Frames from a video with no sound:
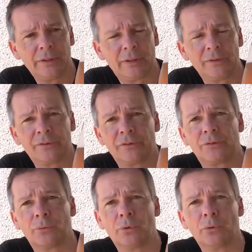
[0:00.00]
You know, it's
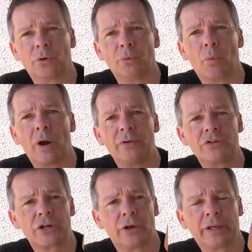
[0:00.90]
just a real good way of
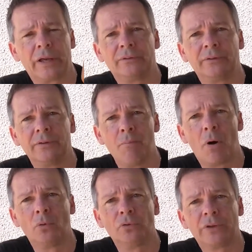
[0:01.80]
showcasing the
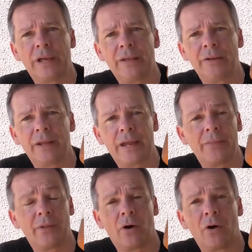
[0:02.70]
malt and
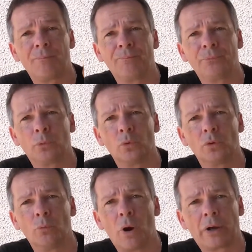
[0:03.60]
the hop
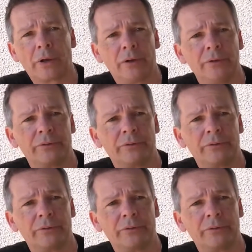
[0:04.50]
all in one go.